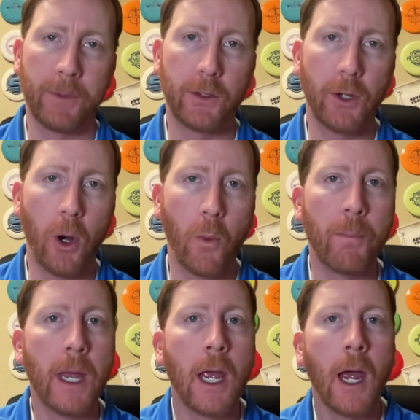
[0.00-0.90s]
So,
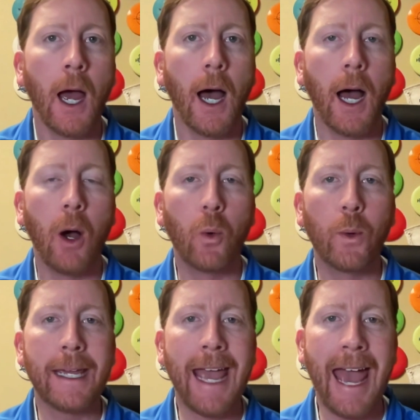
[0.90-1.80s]

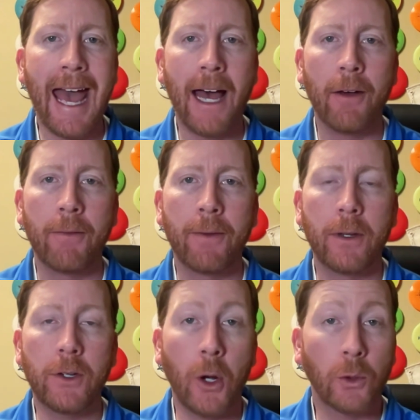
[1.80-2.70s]
we have
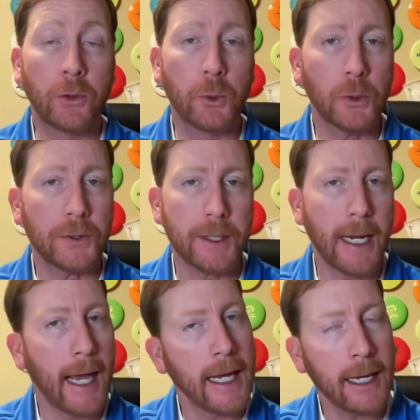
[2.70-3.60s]
no school
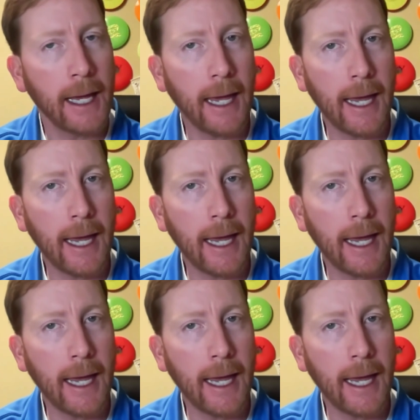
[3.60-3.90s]
today,